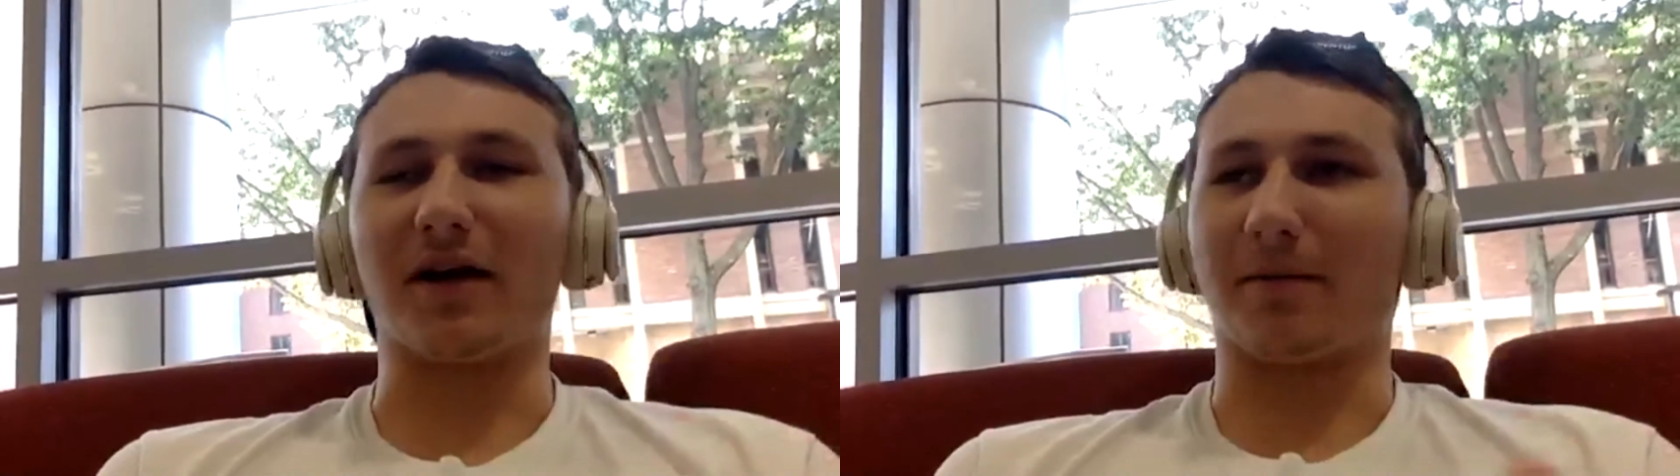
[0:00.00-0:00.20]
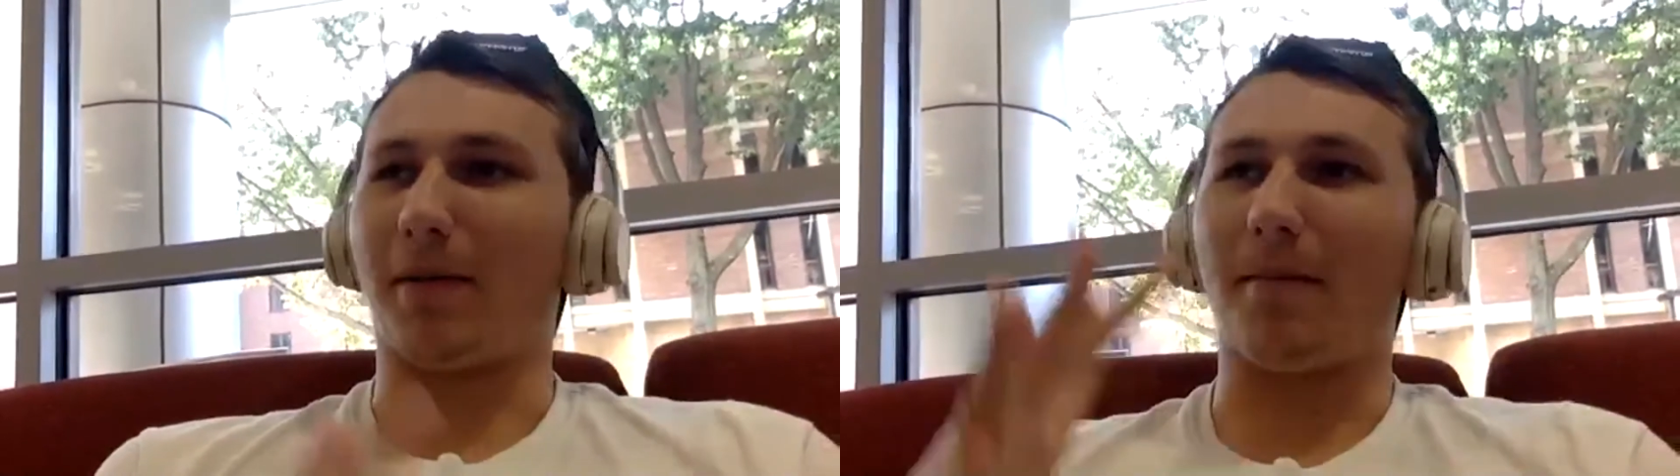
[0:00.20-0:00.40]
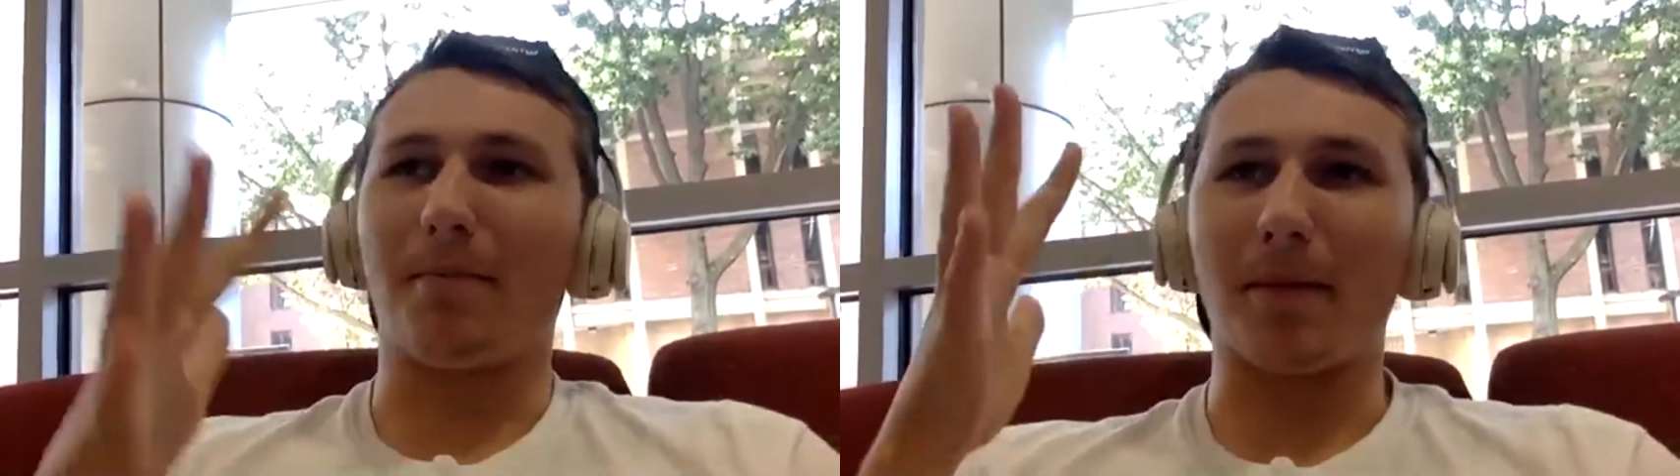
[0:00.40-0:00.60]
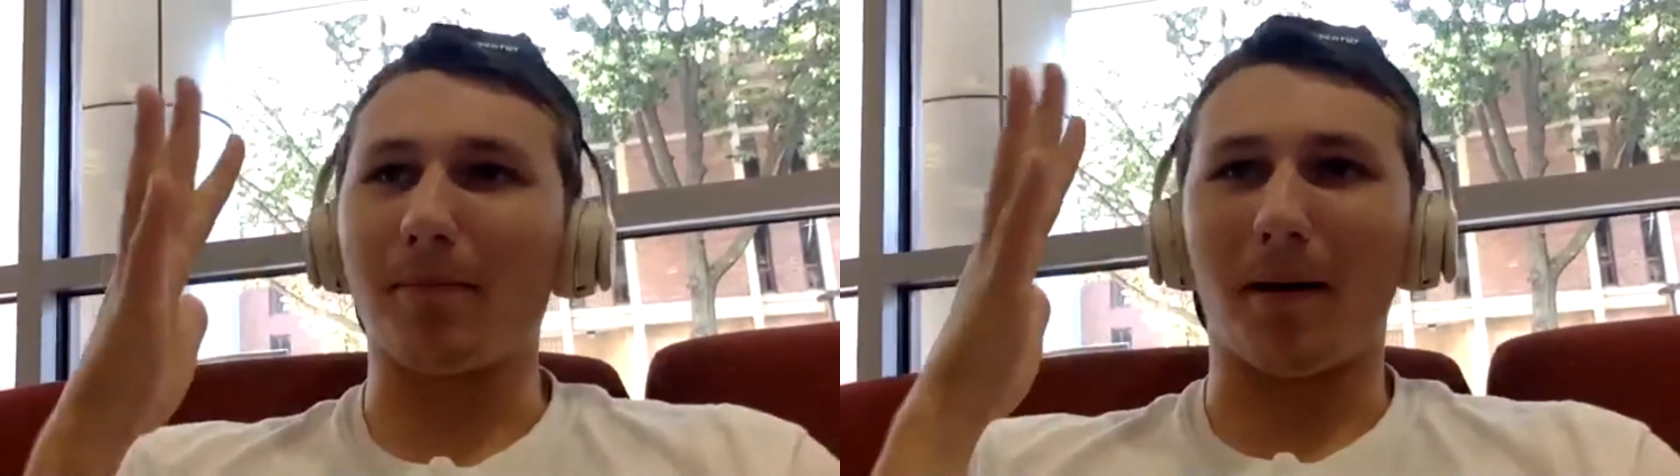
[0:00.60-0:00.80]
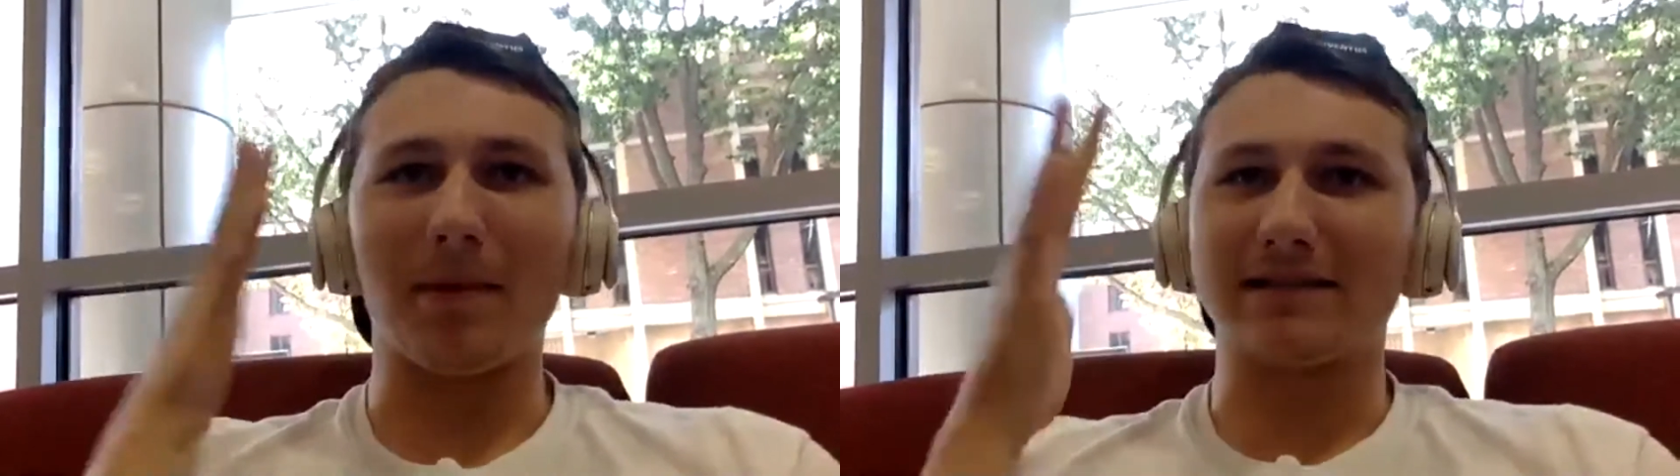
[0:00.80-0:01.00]
Like my
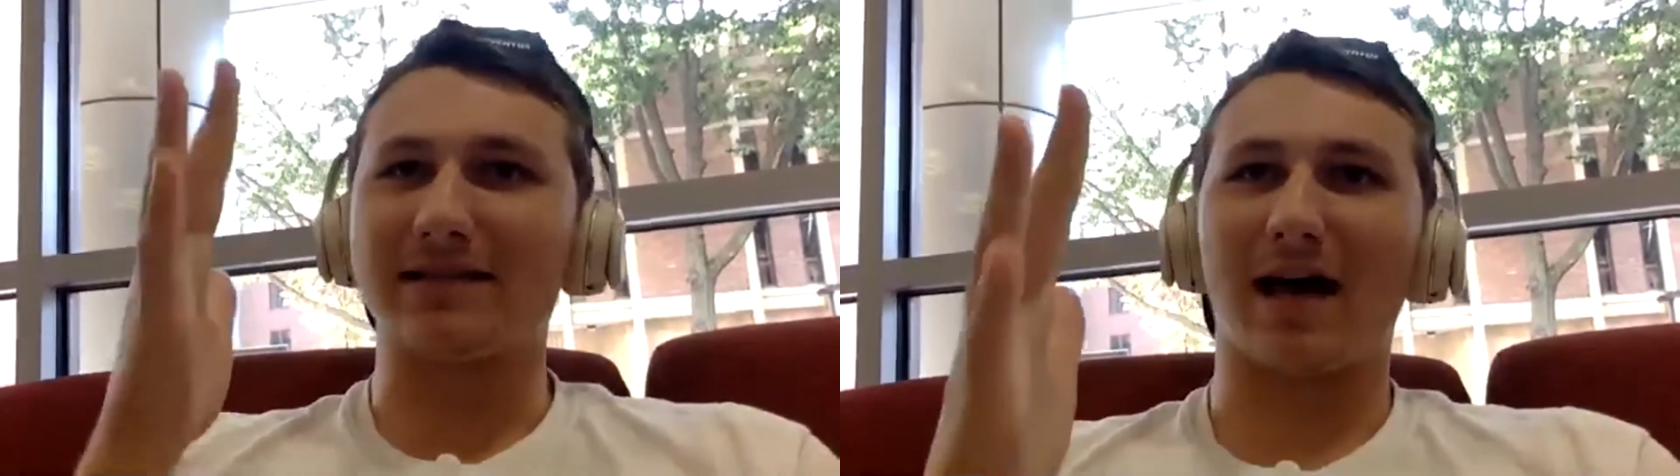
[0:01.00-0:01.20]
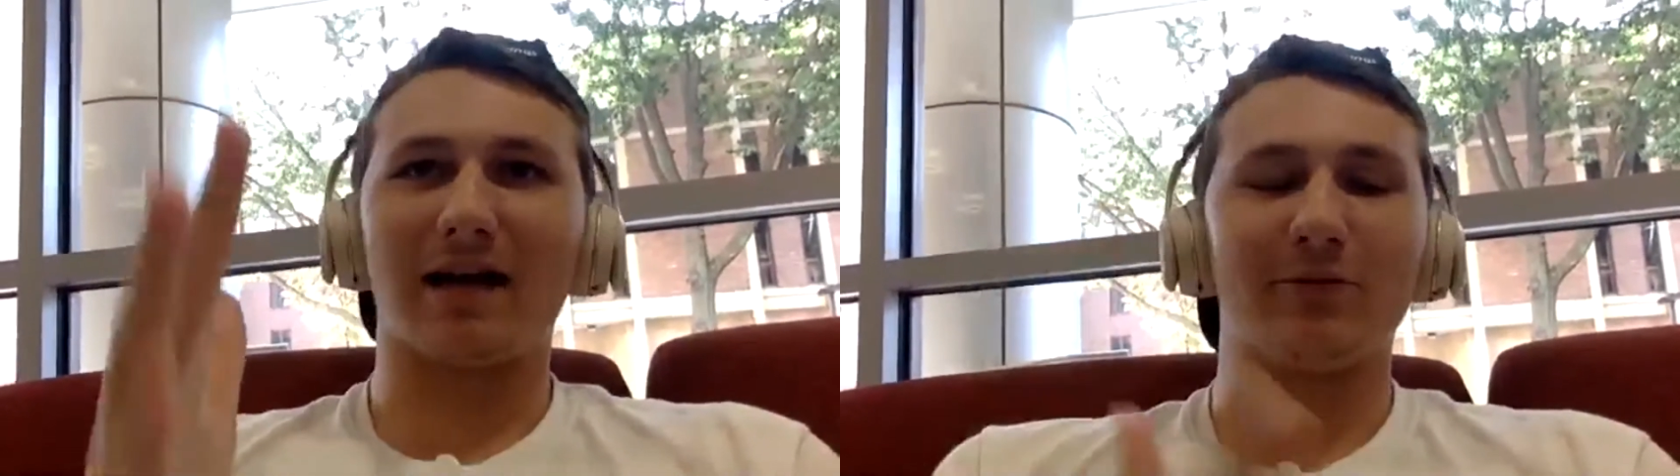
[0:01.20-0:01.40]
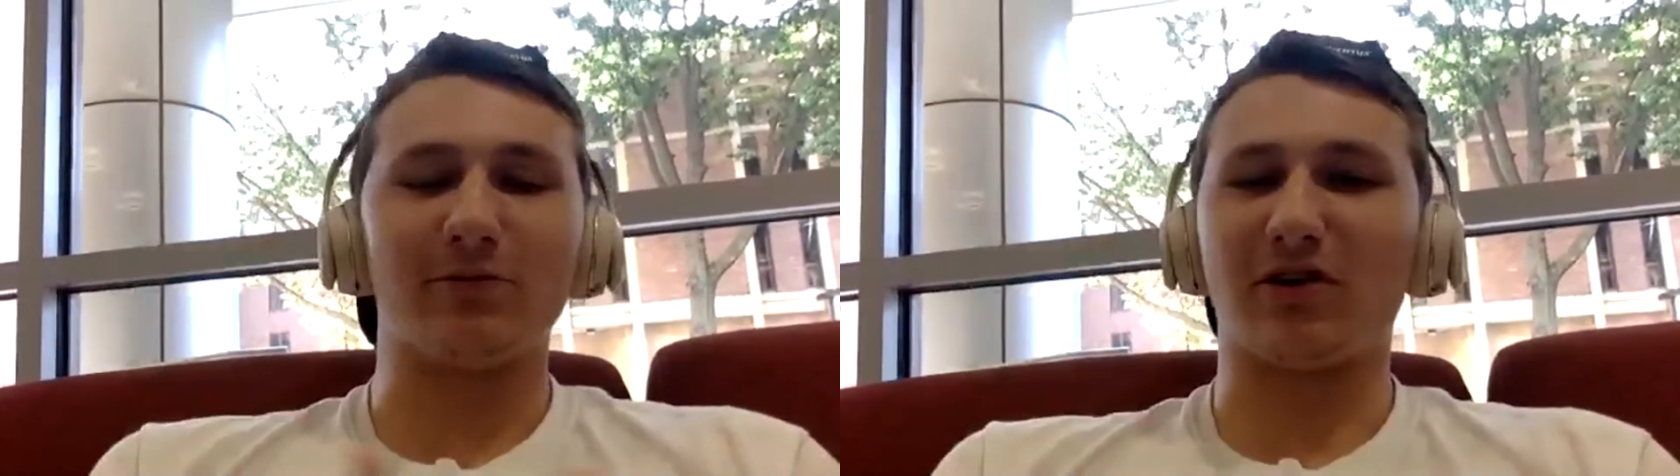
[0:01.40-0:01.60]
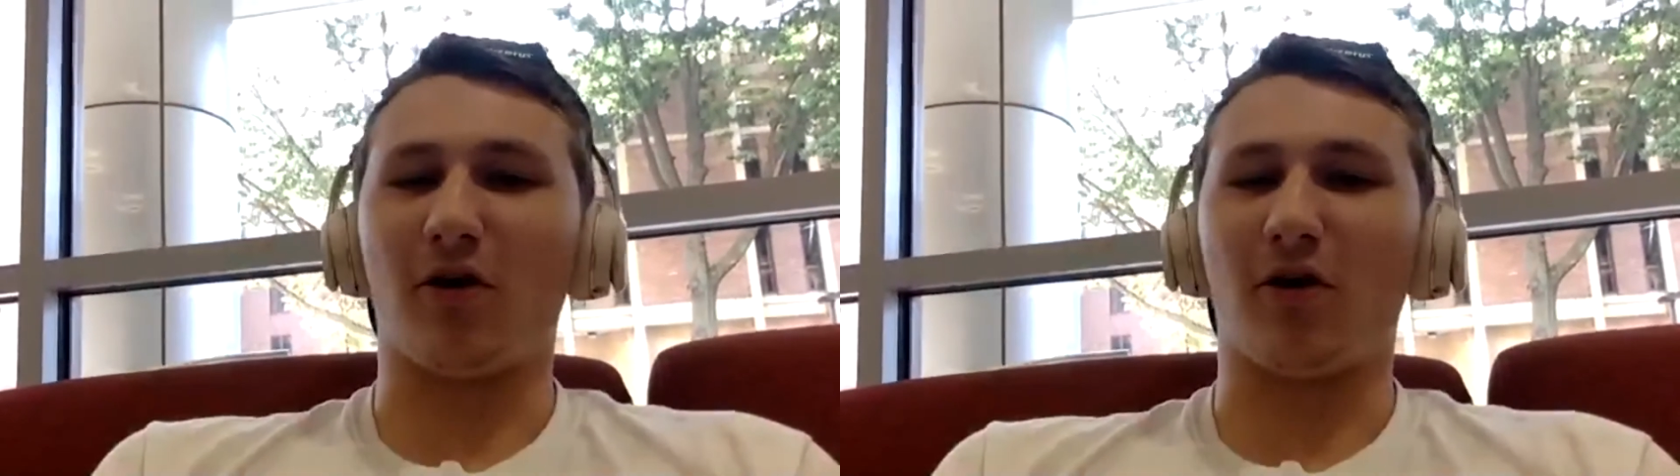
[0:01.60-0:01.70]
mentality was